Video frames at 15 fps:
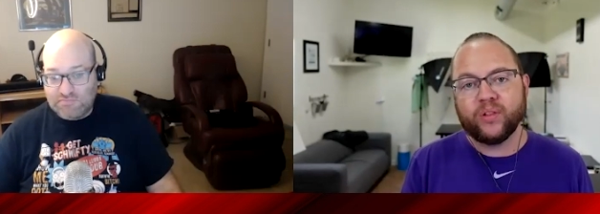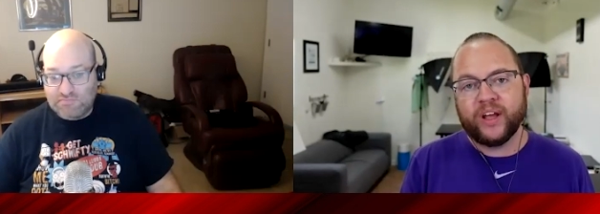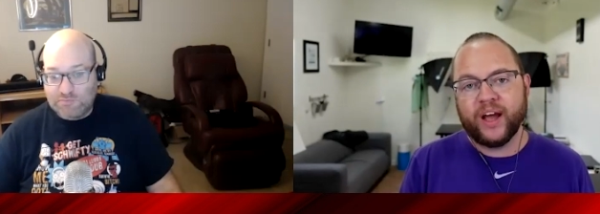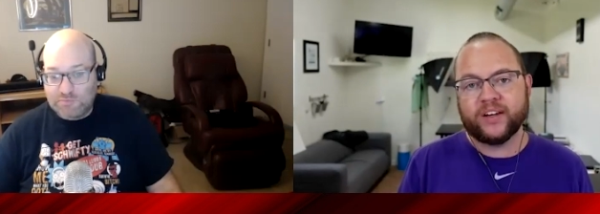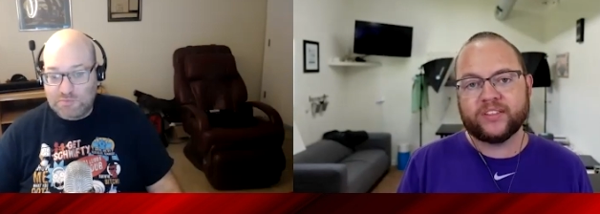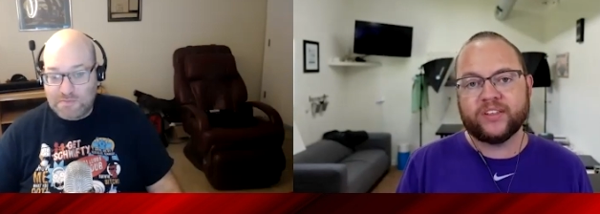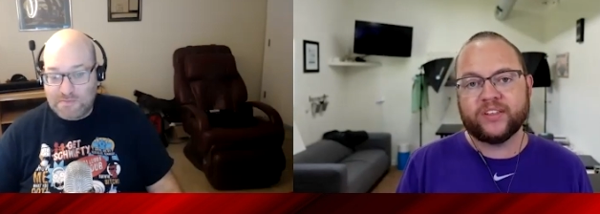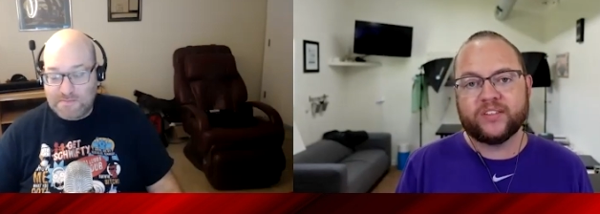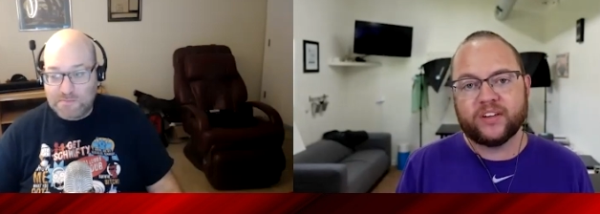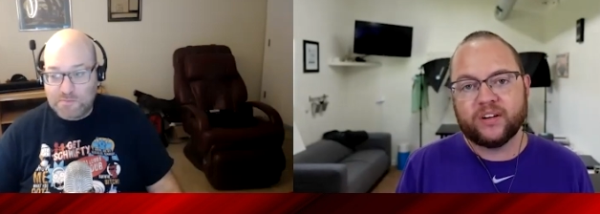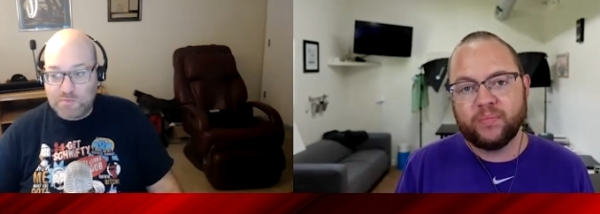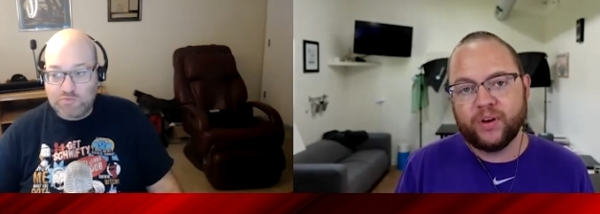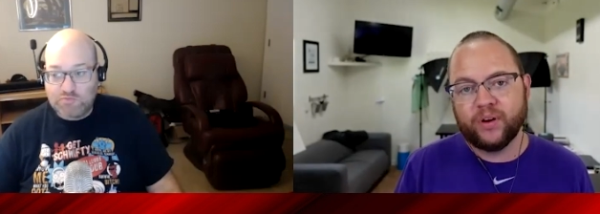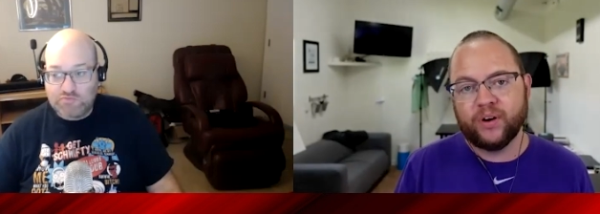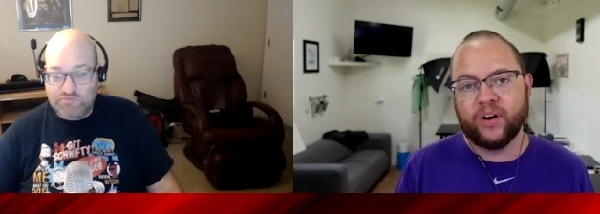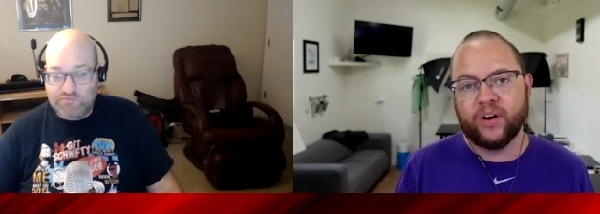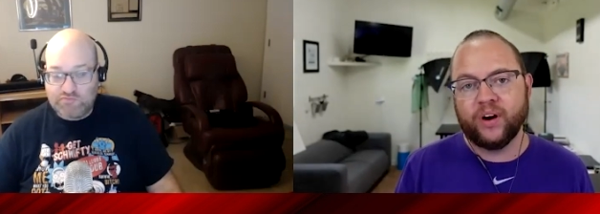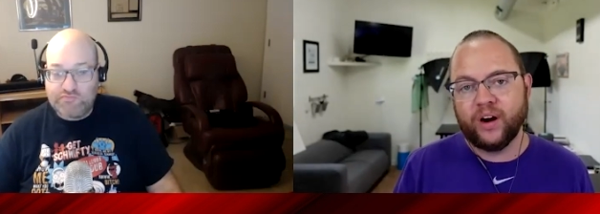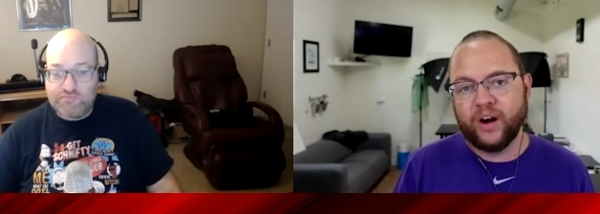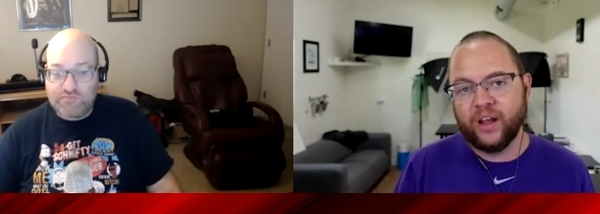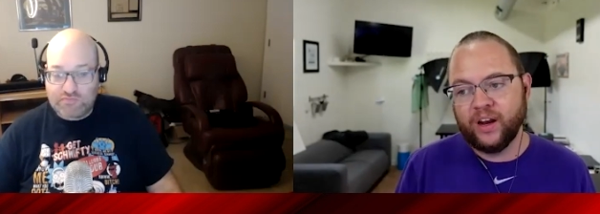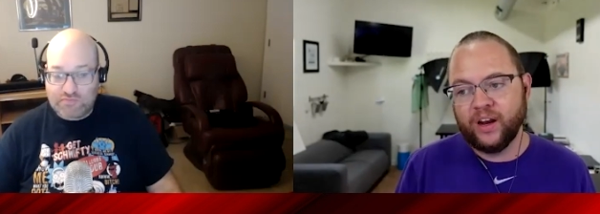Speaker 1: access a
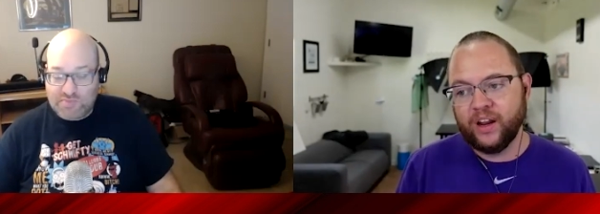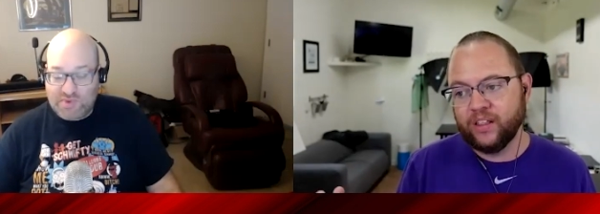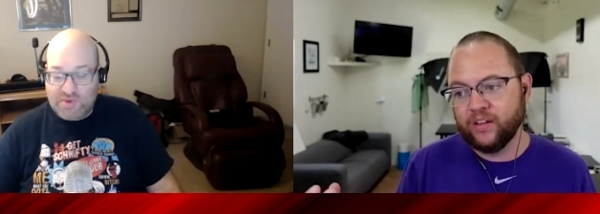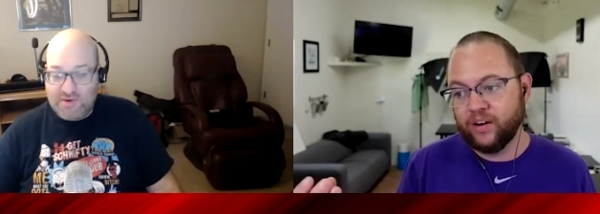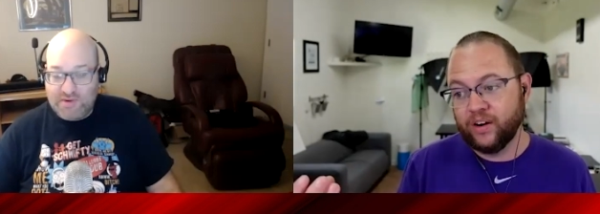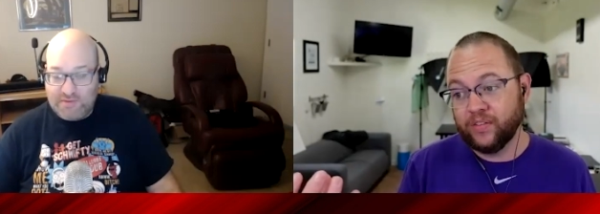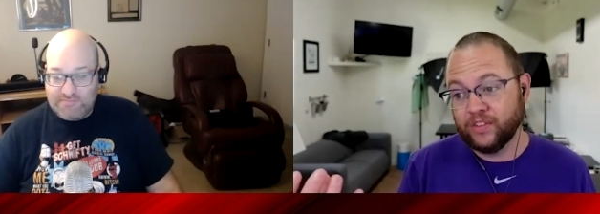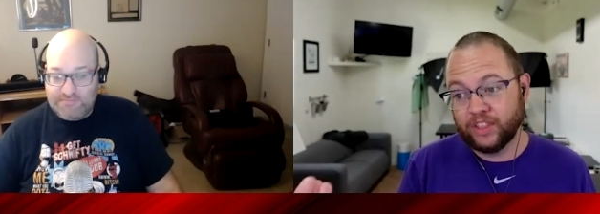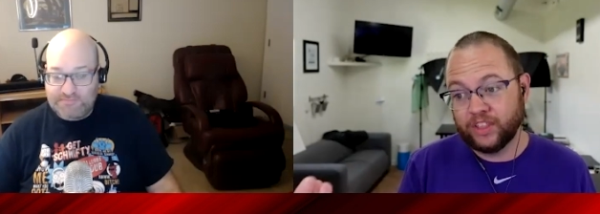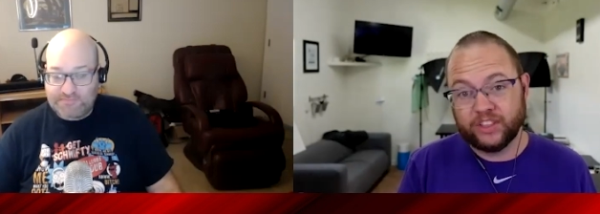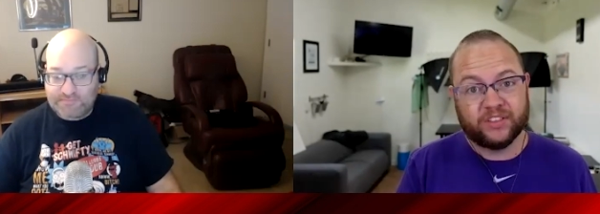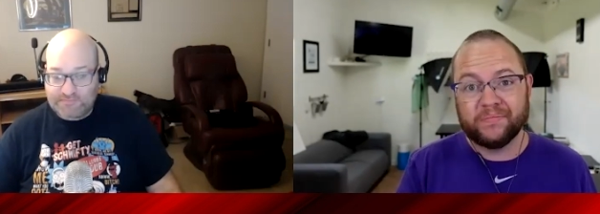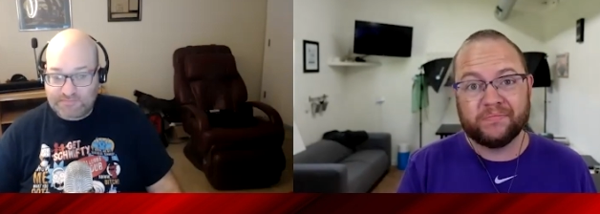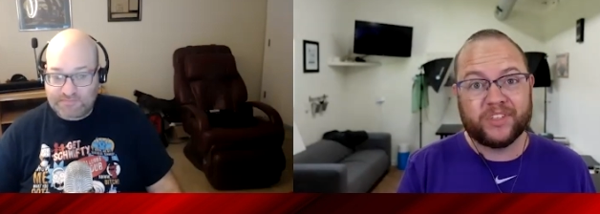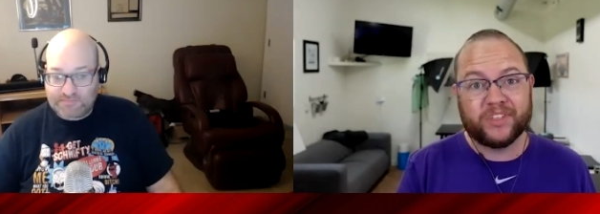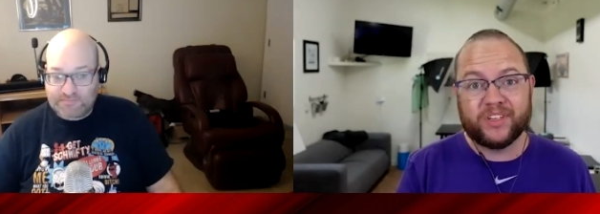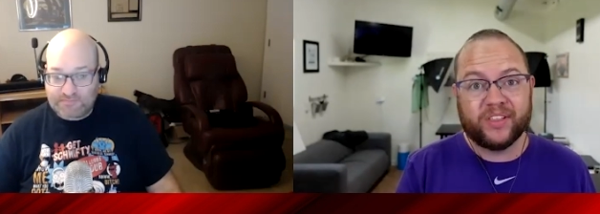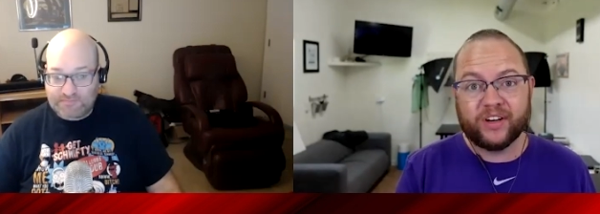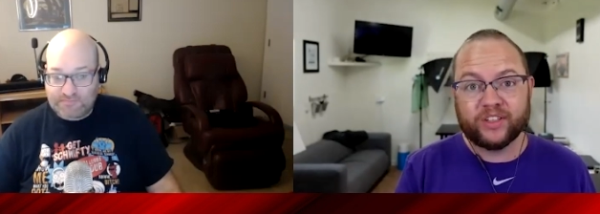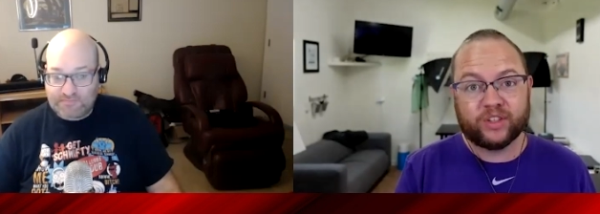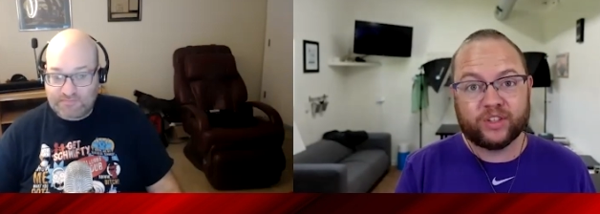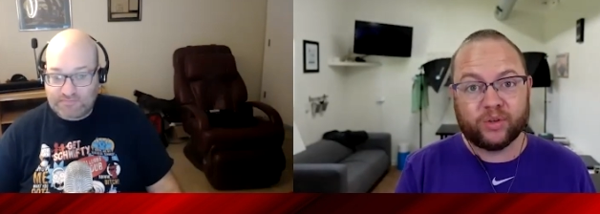computer and either just see
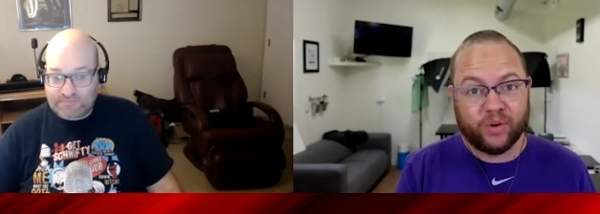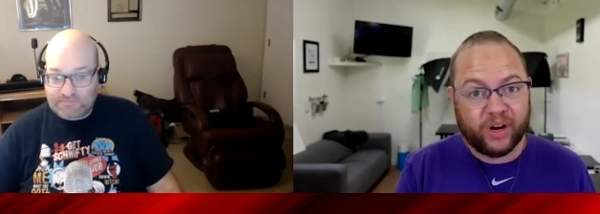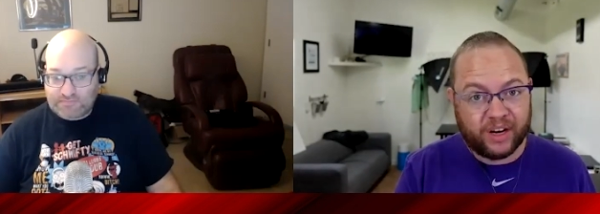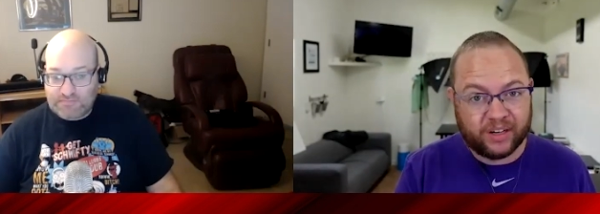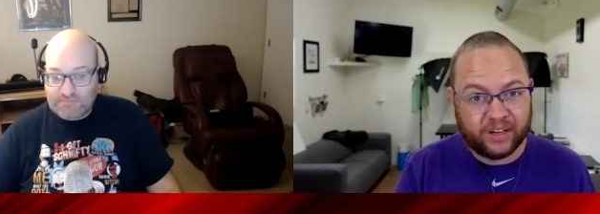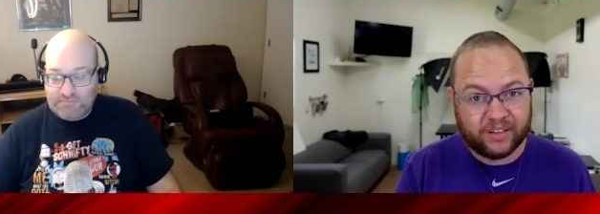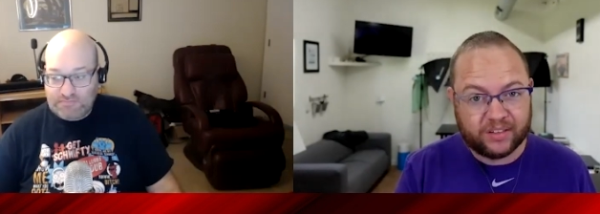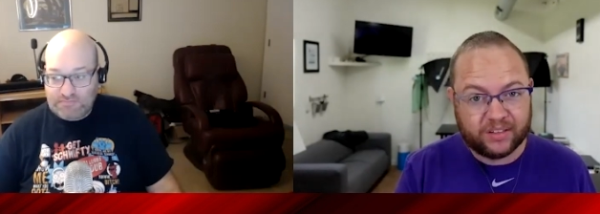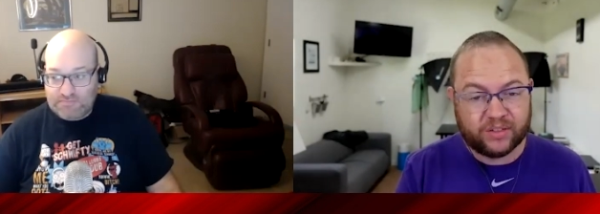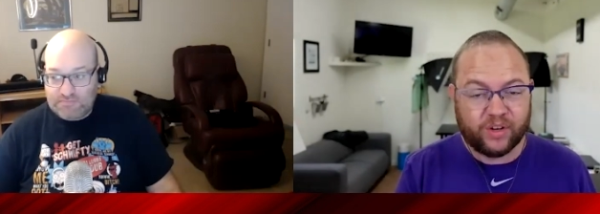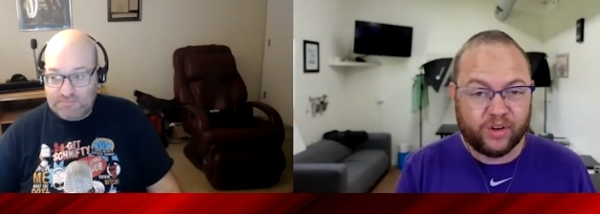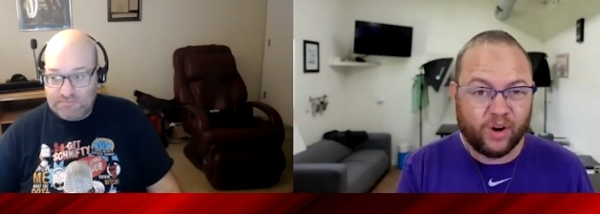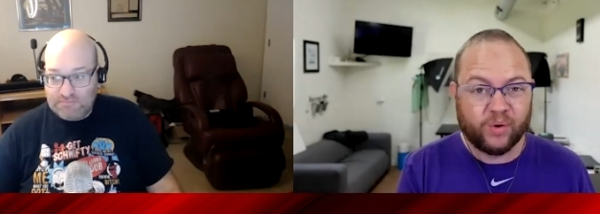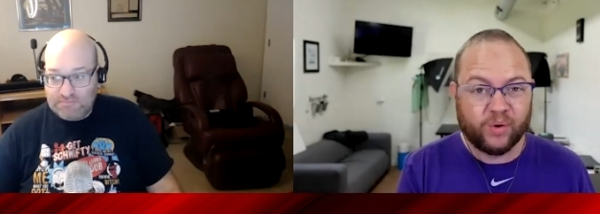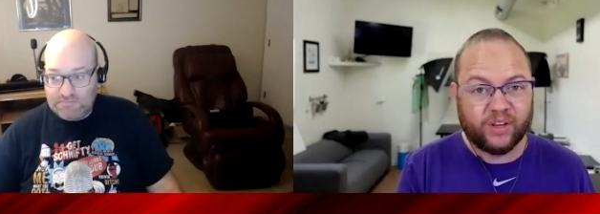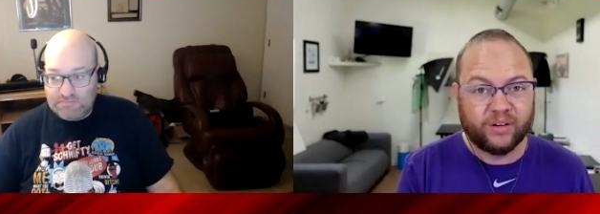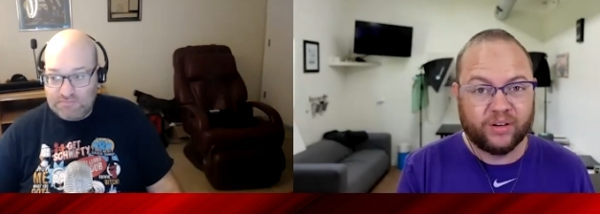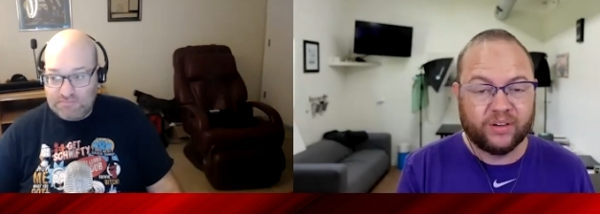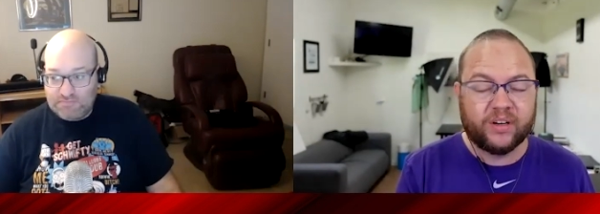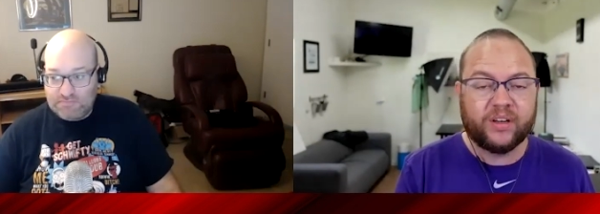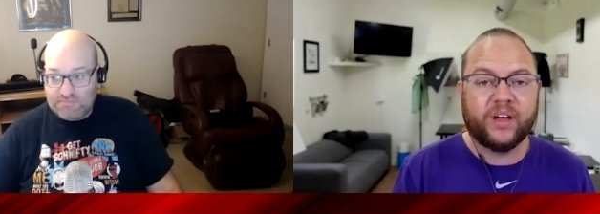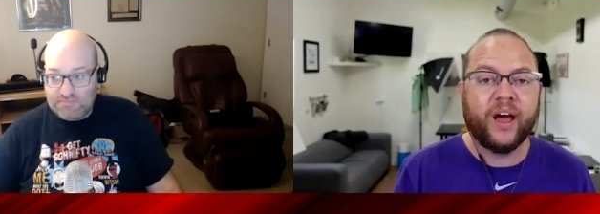their screen so you know what they're
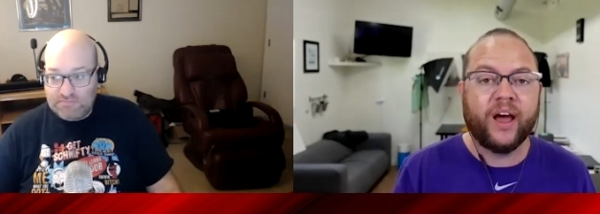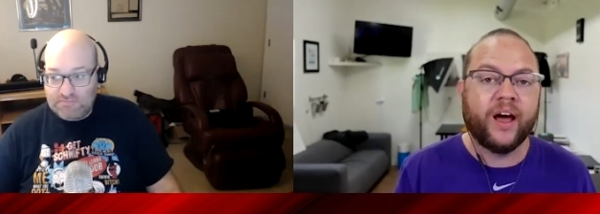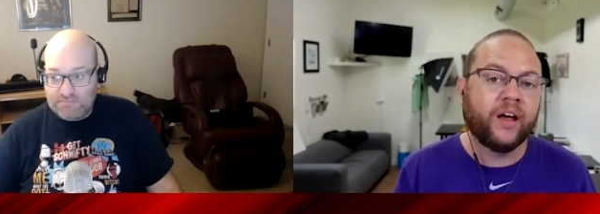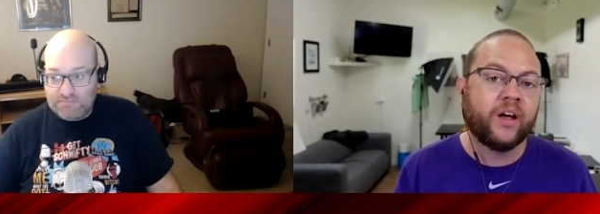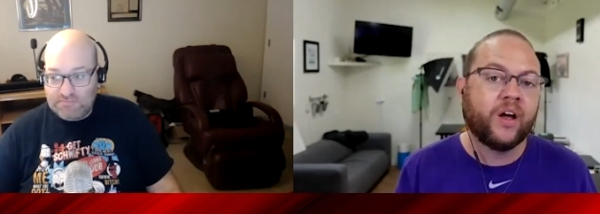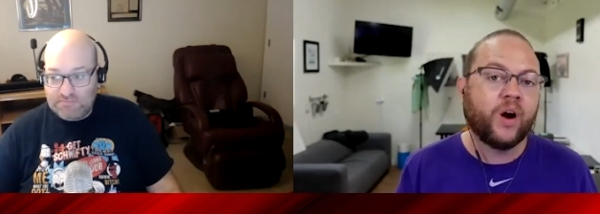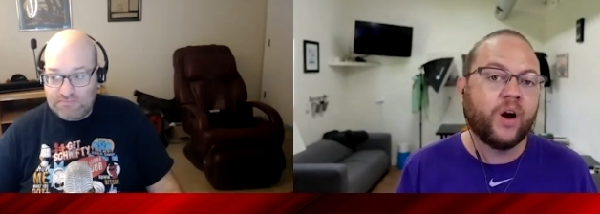looking at,